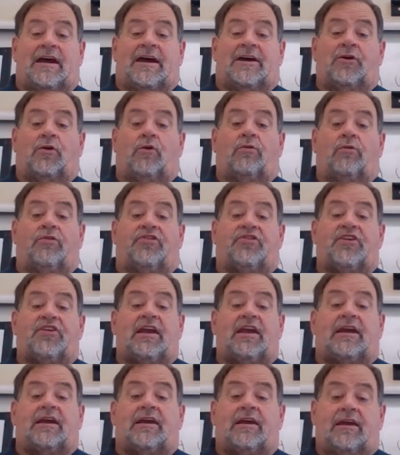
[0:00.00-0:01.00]
I don't
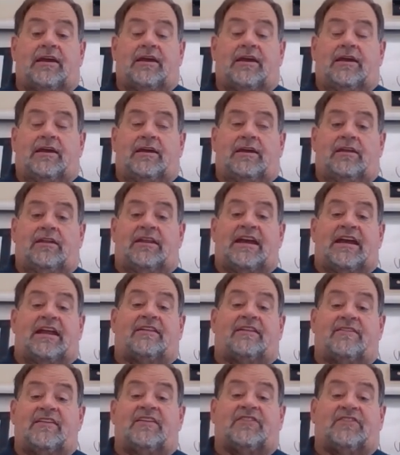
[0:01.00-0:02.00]
think
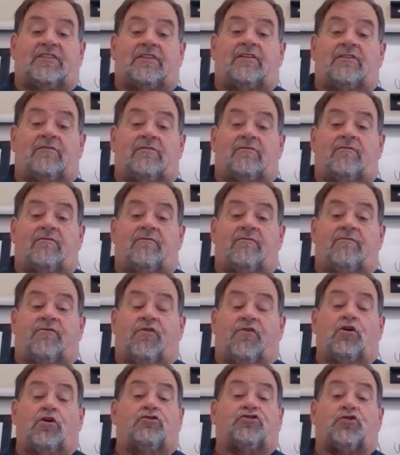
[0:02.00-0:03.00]
that this
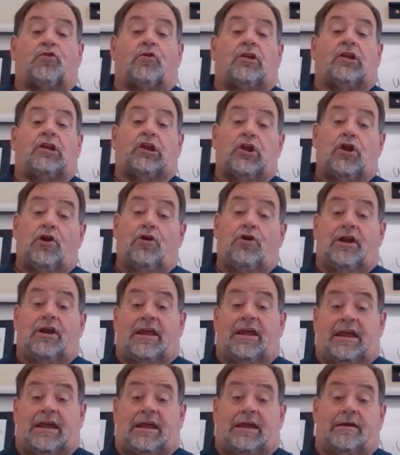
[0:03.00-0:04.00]
virtual
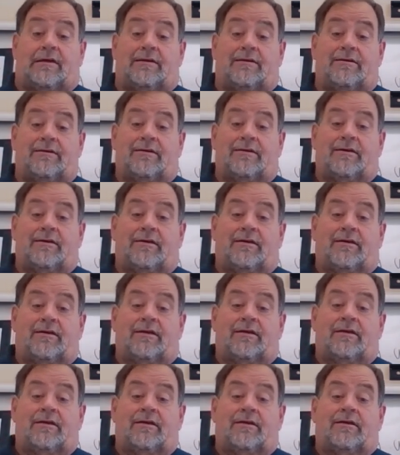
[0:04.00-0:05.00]
learning
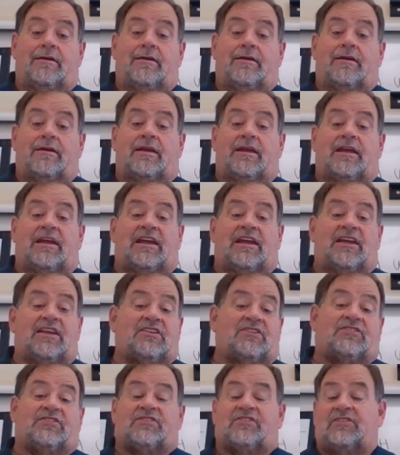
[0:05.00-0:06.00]

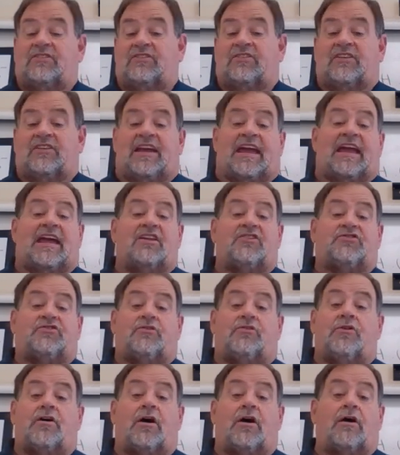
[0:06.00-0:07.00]
is the
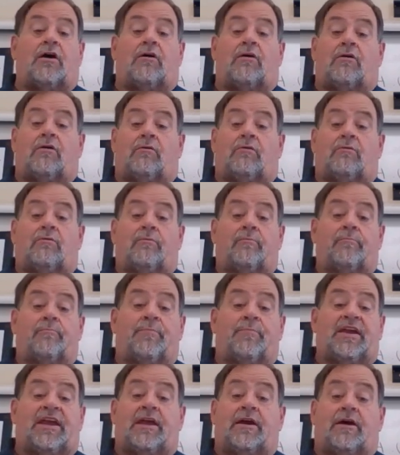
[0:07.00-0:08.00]
answer to all,
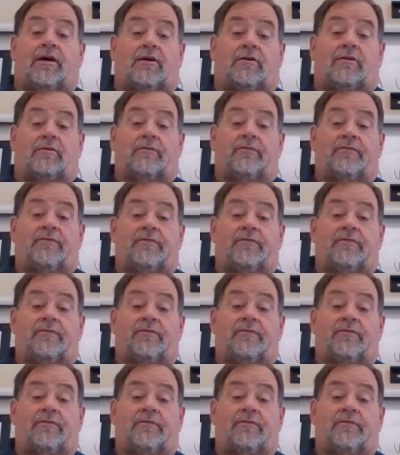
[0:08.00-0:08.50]
be all.